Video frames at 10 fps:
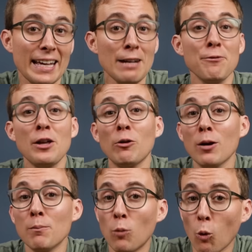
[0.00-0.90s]
If there
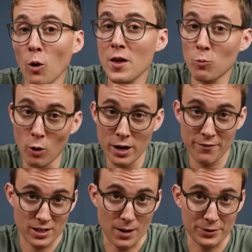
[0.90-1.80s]
are more than one
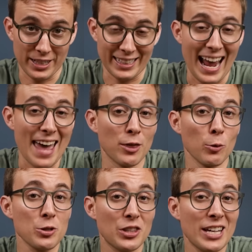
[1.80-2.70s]
of something, and
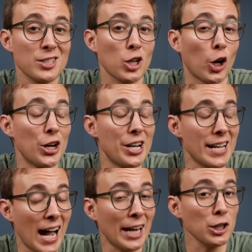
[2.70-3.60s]
those things are
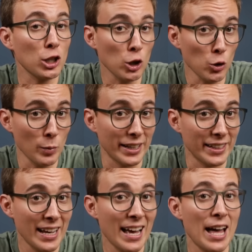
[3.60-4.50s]
not
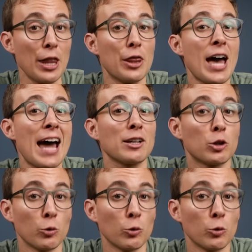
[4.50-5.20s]
human, that